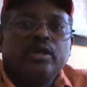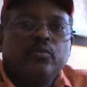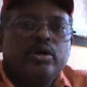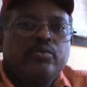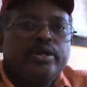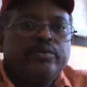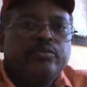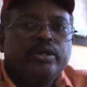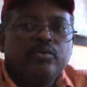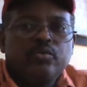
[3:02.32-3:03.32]
Well, we
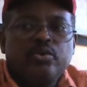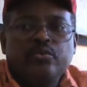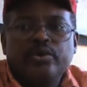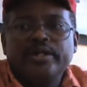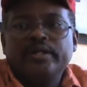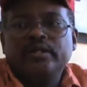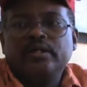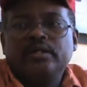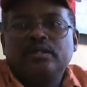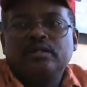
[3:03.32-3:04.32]
were running
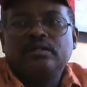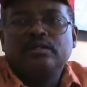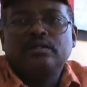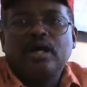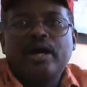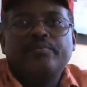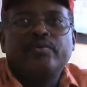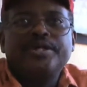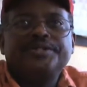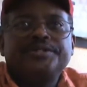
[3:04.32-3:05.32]

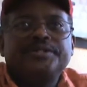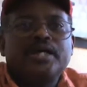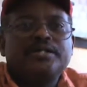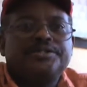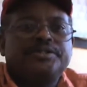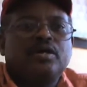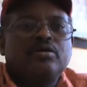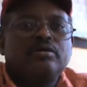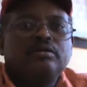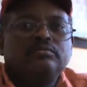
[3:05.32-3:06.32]
operations out of
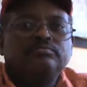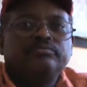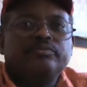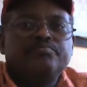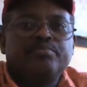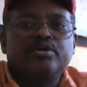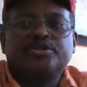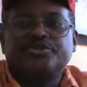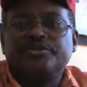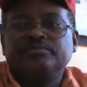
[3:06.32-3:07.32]
Shaw,
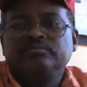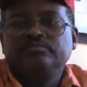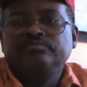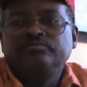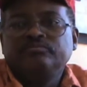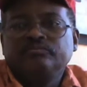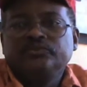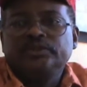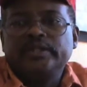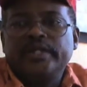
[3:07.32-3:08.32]
Bergstrom,
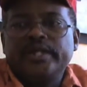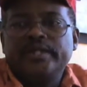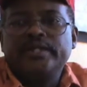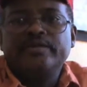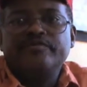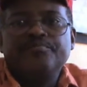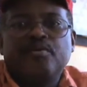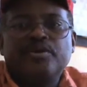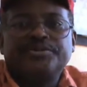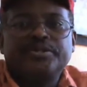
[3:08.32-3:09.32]
and different
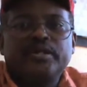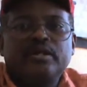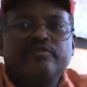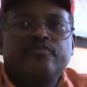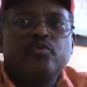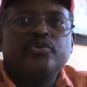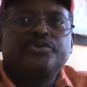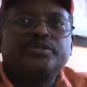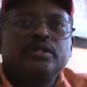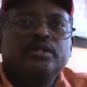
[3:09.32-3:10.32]
parts of the Air
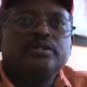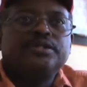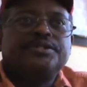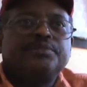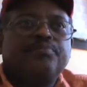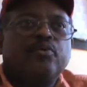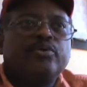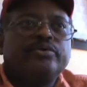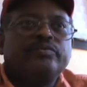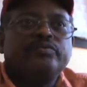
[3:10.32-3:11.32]
Force to
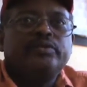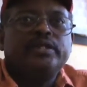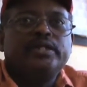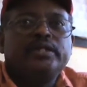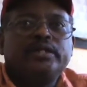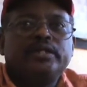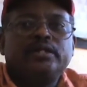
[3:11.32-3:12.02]
support the